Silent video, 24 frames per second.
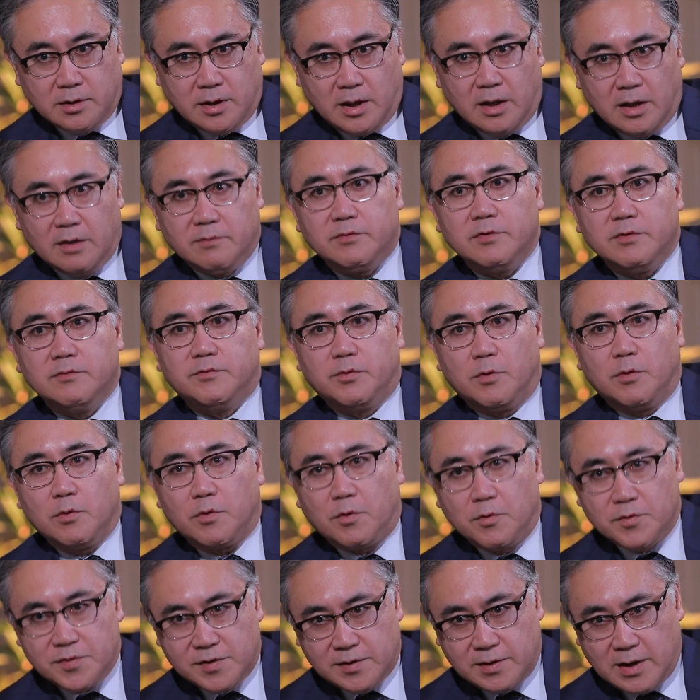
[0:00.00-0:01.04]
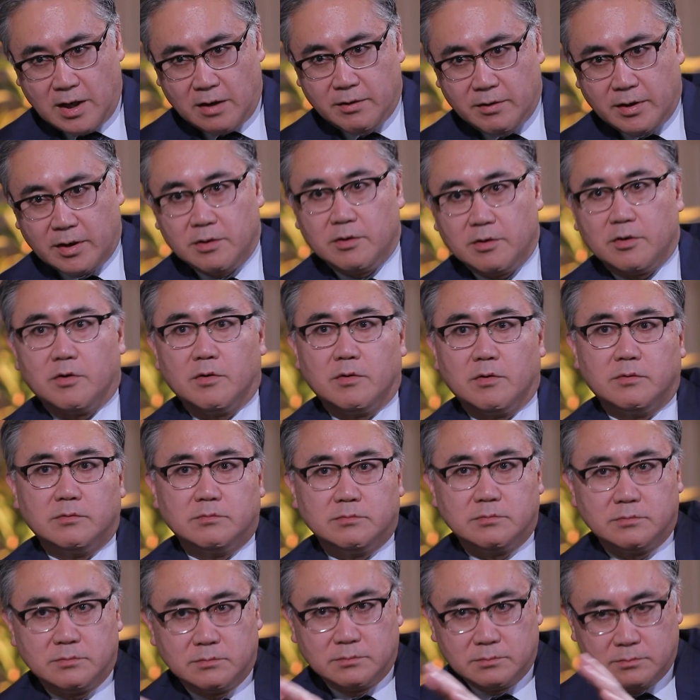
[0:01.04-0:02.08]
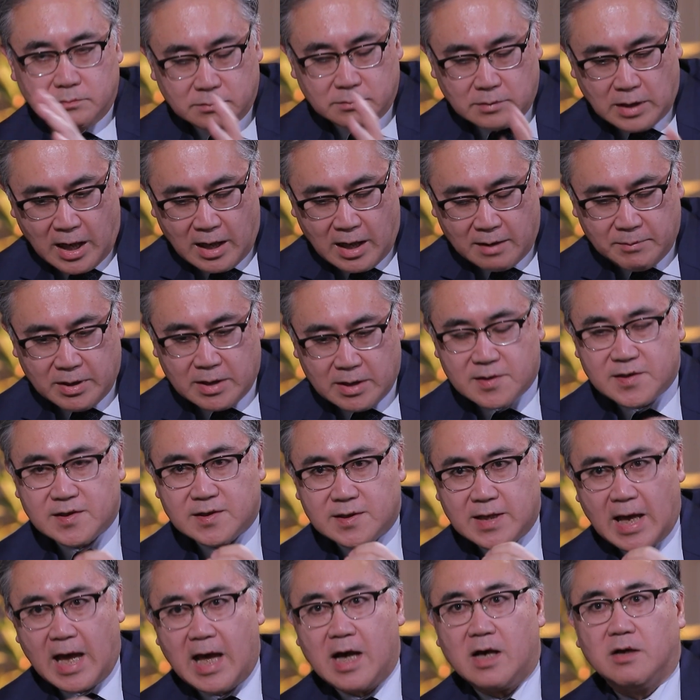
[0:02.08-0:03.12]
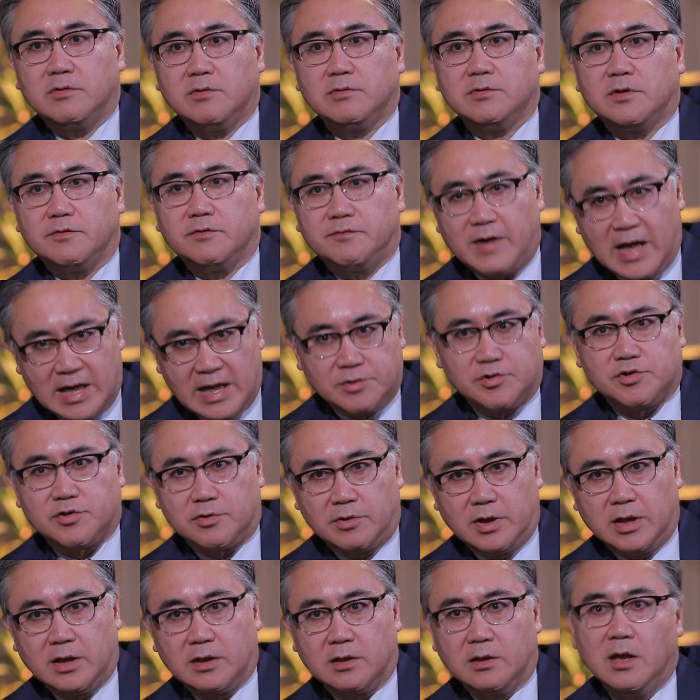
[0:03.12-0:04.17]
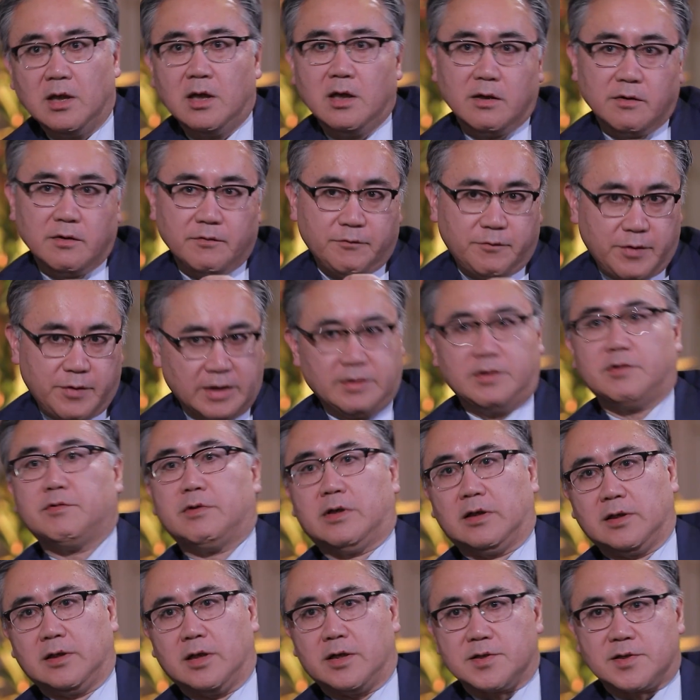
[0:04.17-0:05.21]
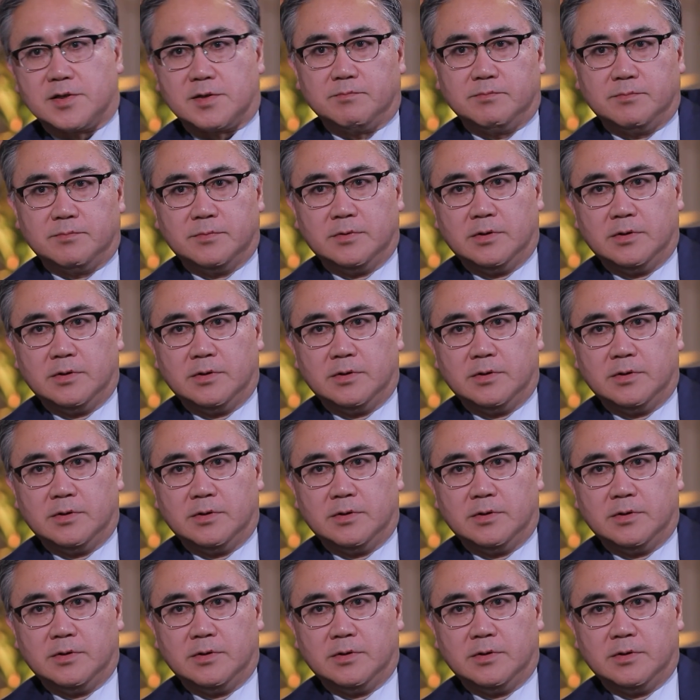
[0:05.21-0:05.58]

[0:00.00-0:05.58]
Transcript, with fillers: even for considering, you know, I mean, sound functioning federalism.